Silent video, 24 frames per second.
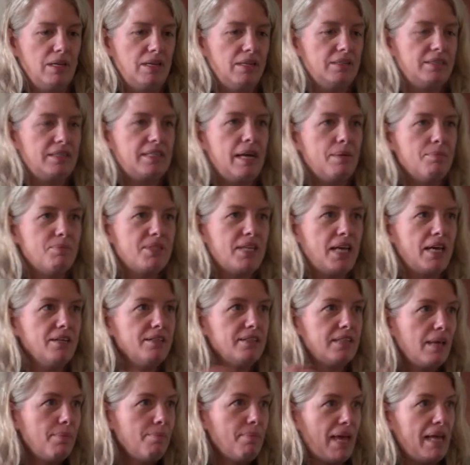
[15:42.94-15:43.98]
stem
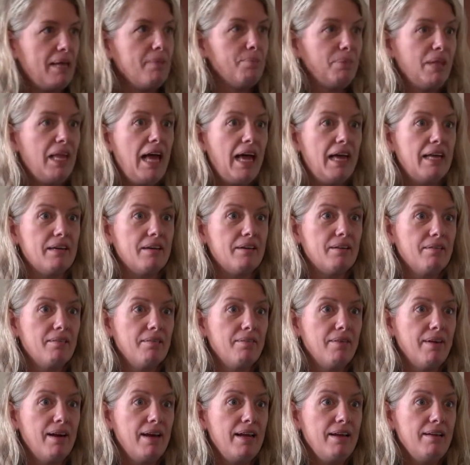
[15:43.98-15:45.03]
cells that make blood,
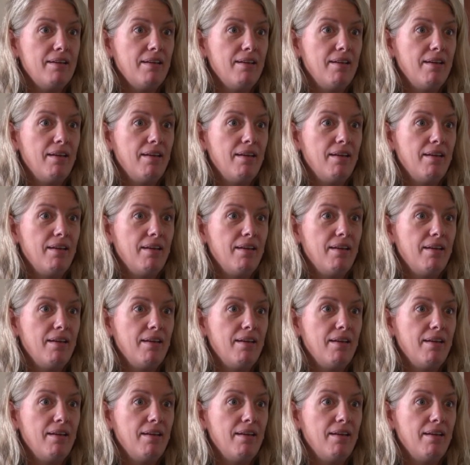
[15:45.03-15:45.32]
right?